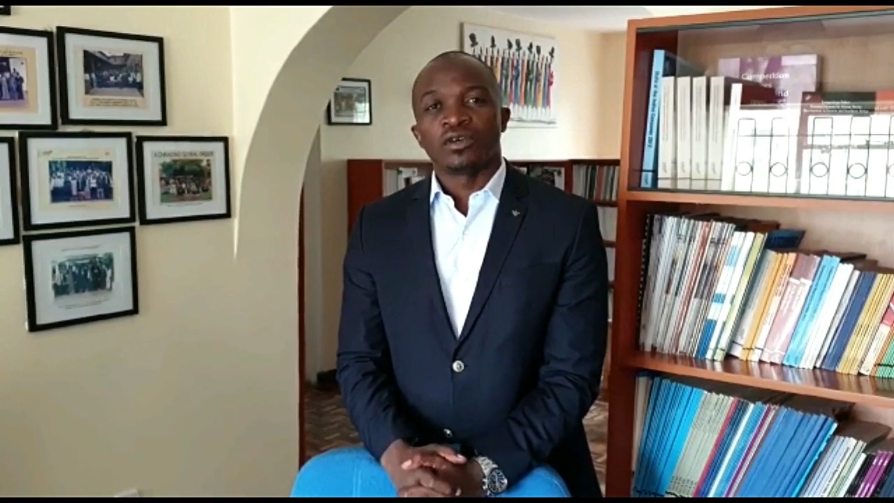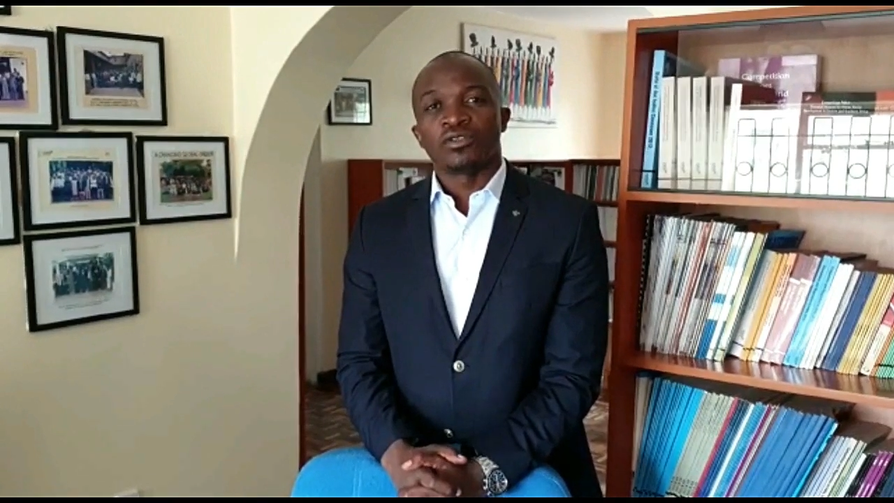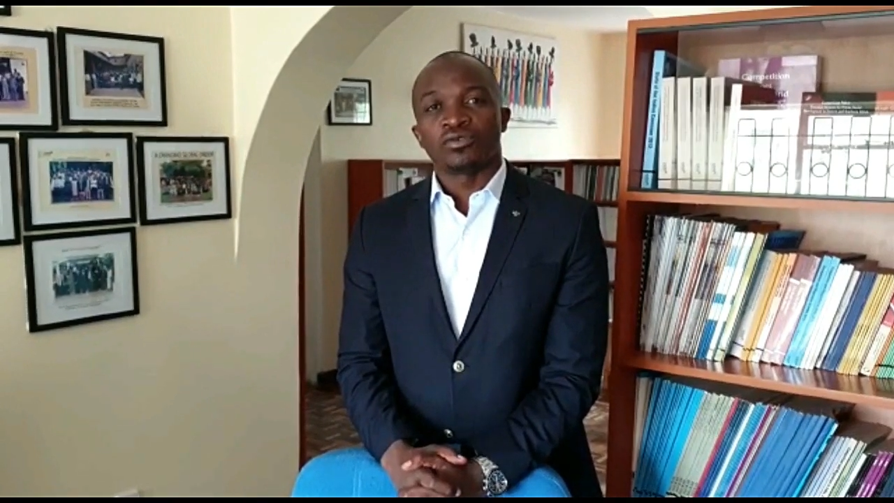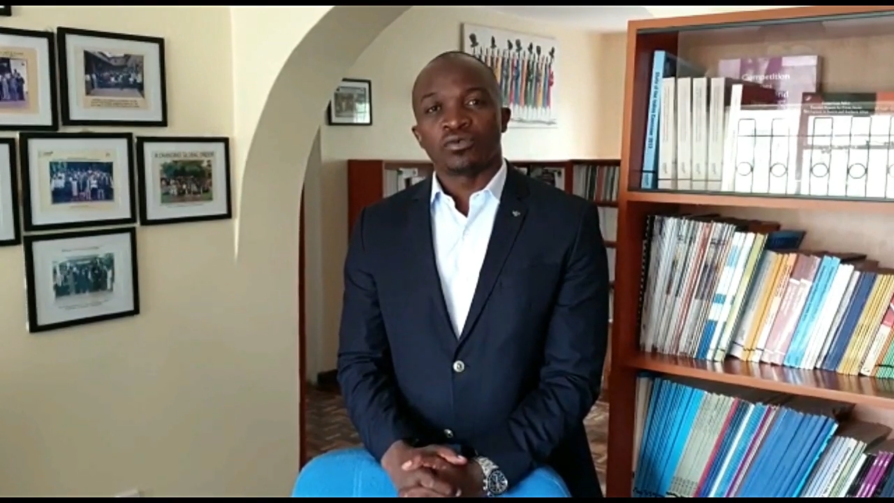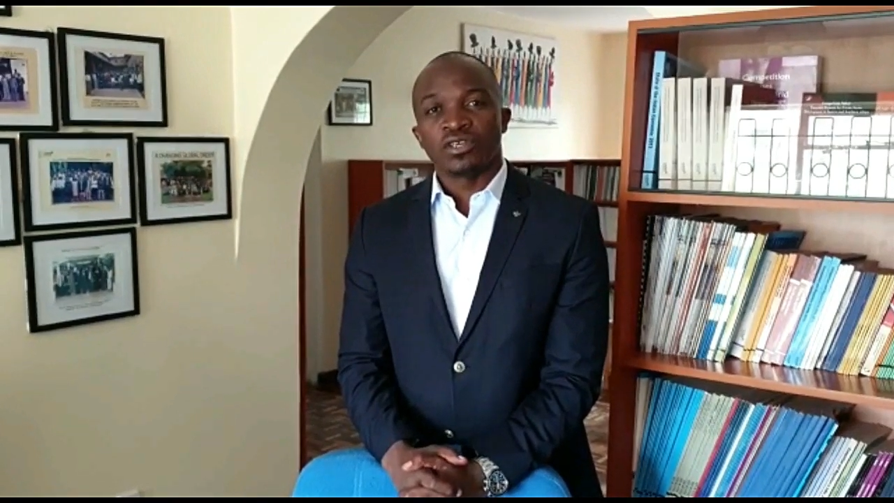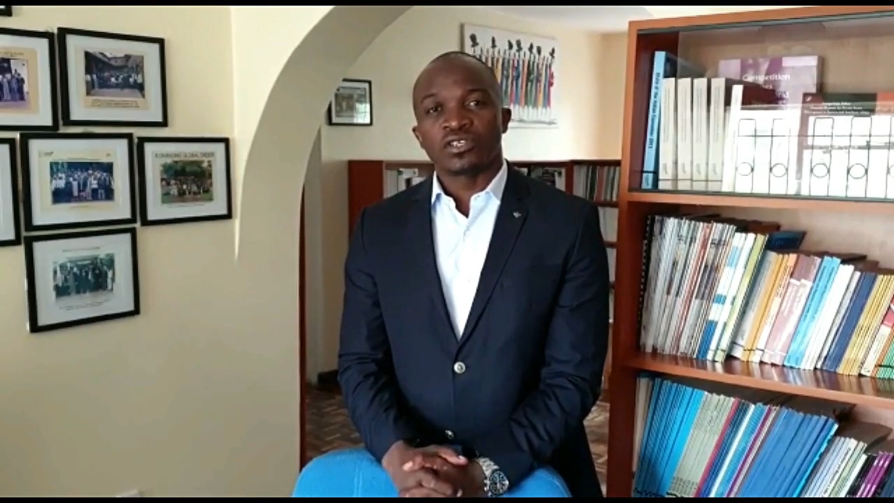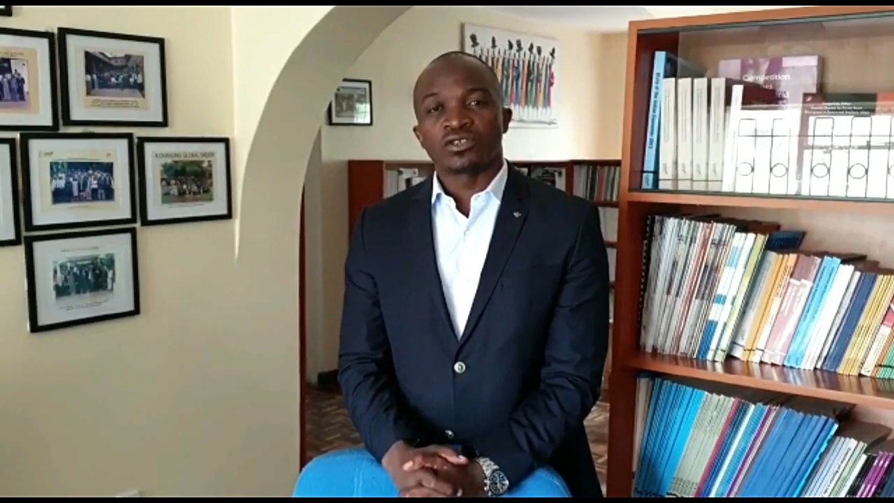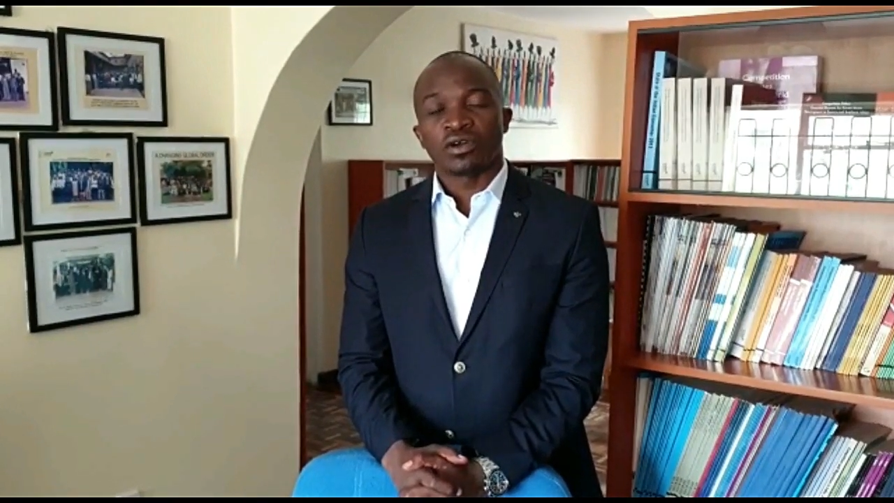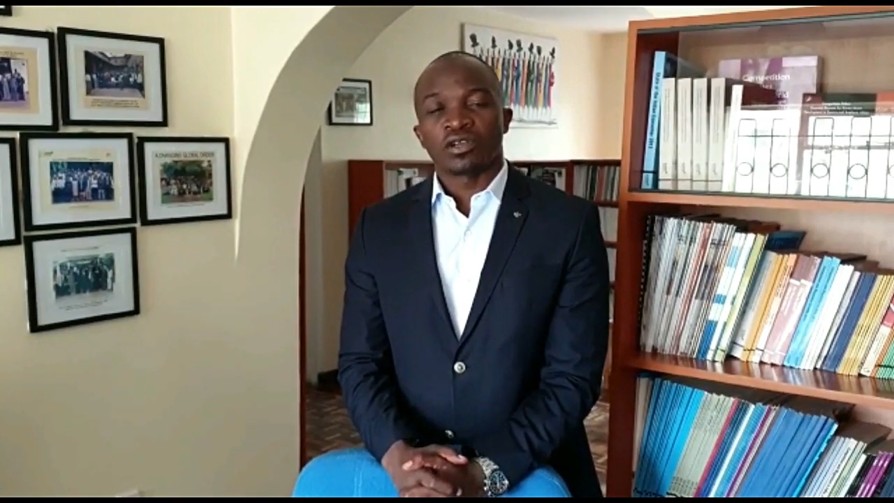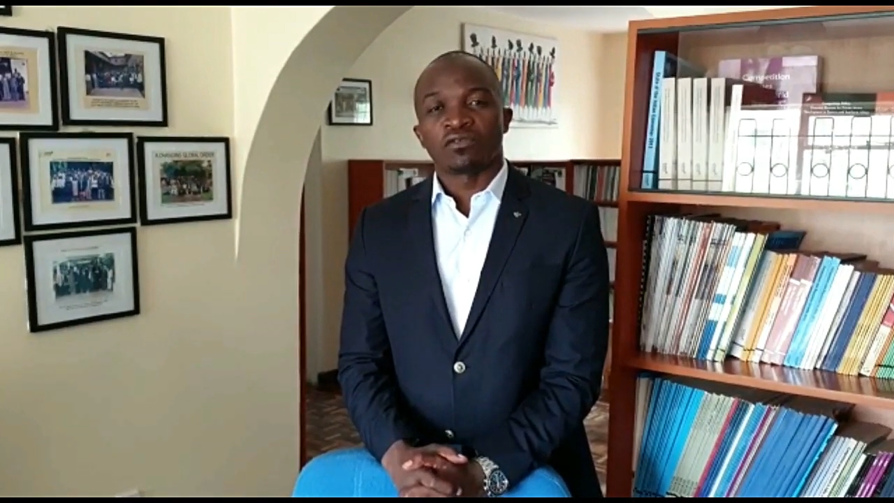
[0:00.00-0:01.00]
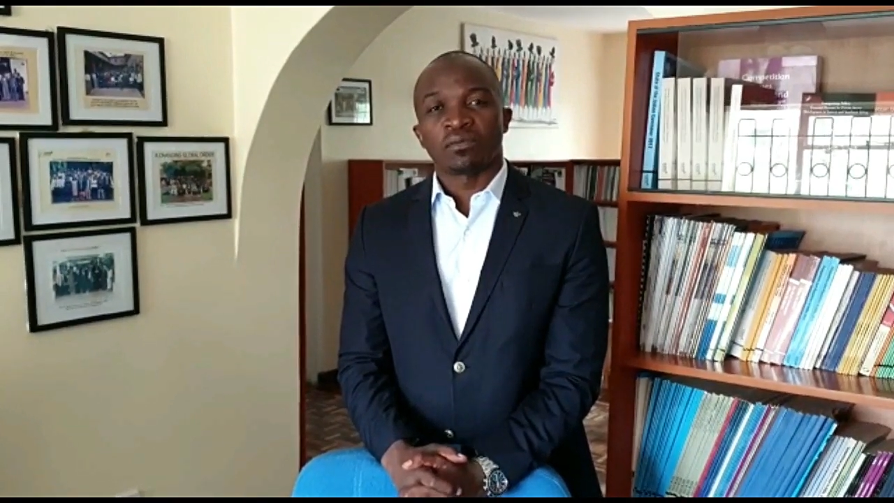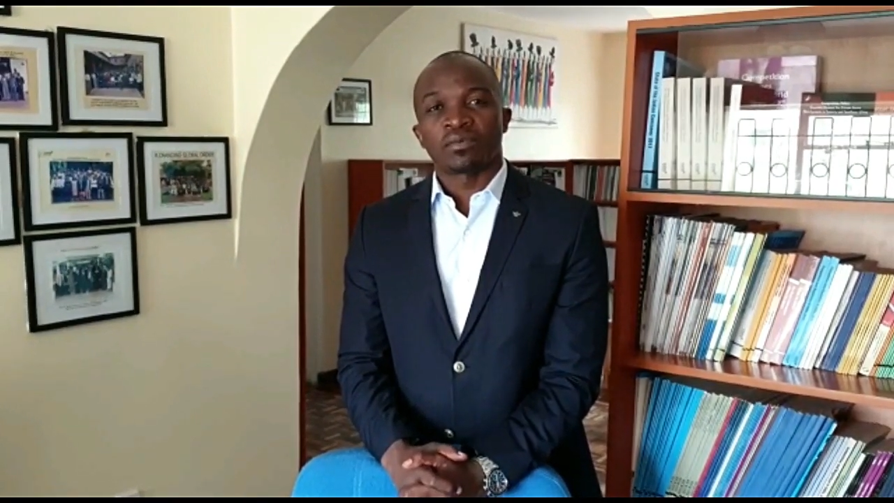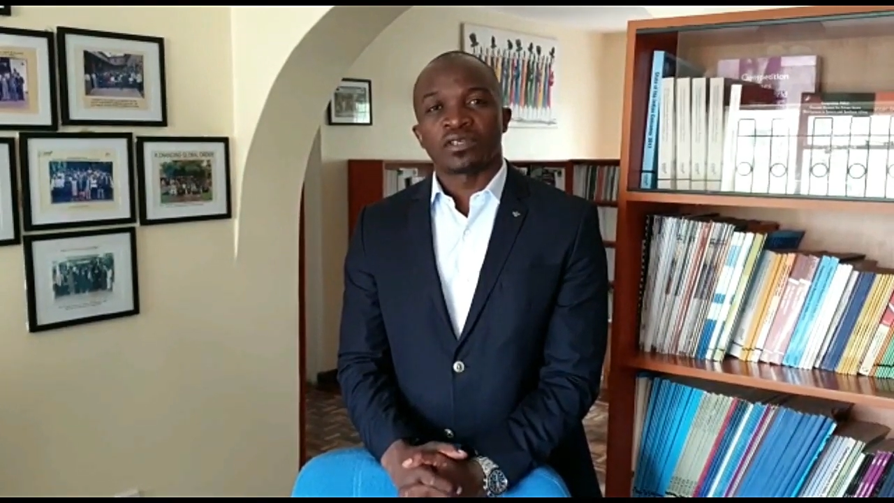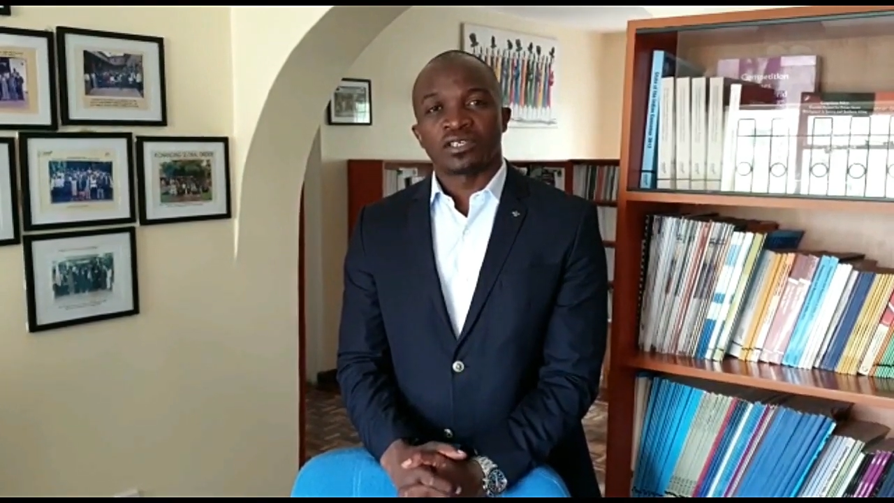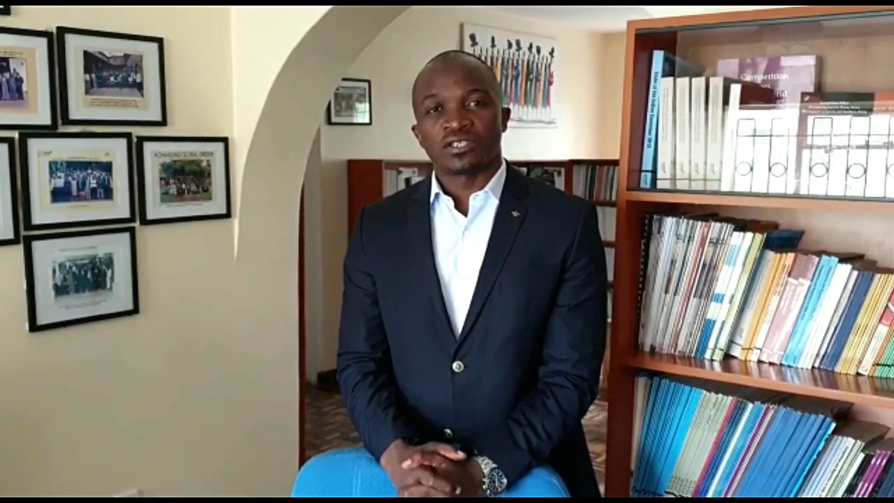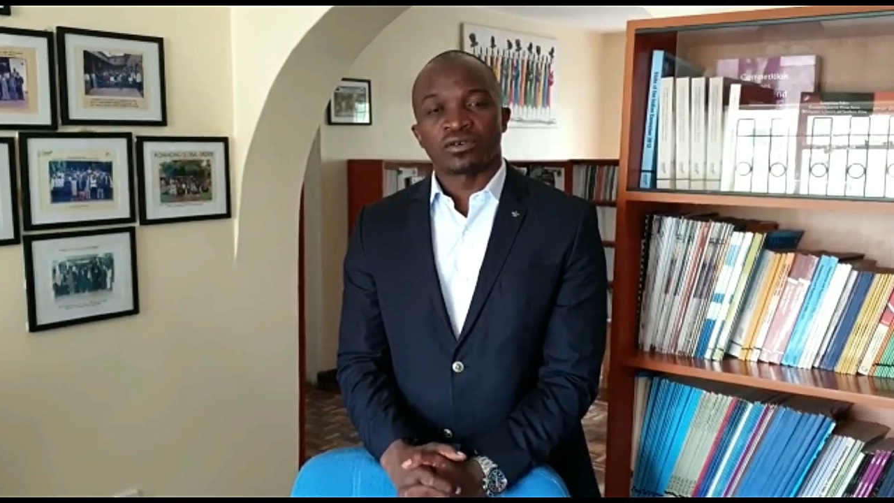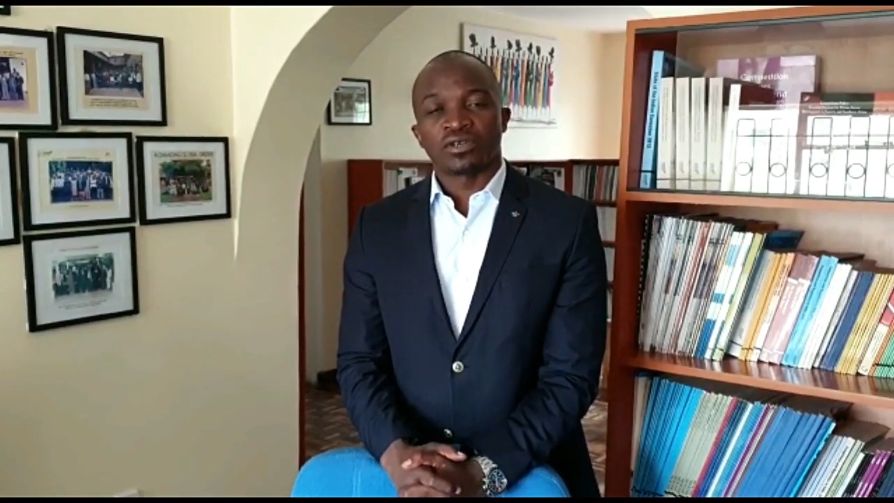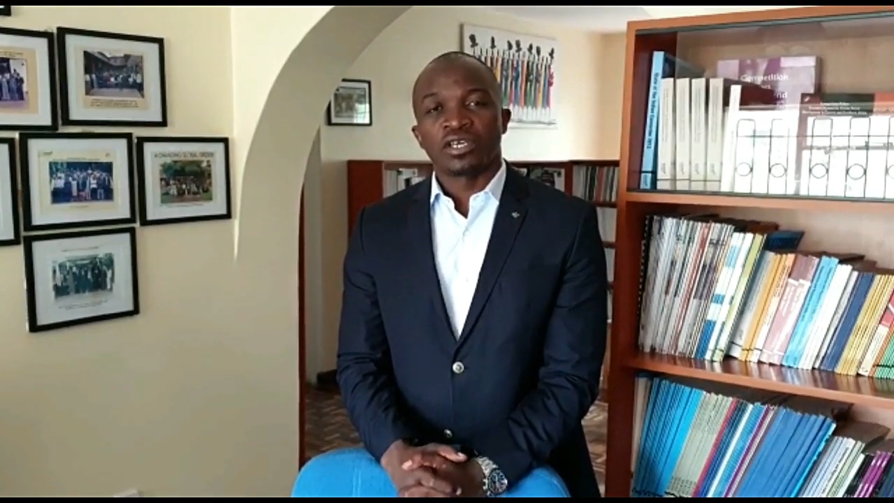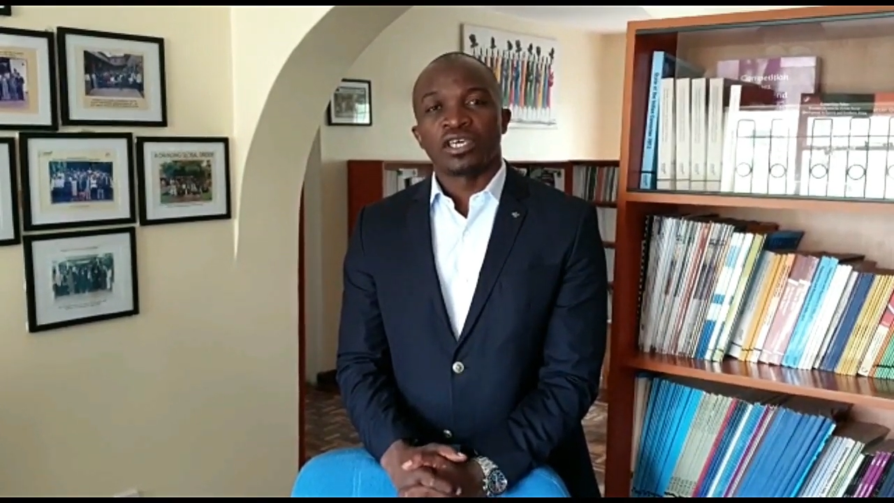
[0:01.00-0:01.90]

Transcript: through this token of appreciation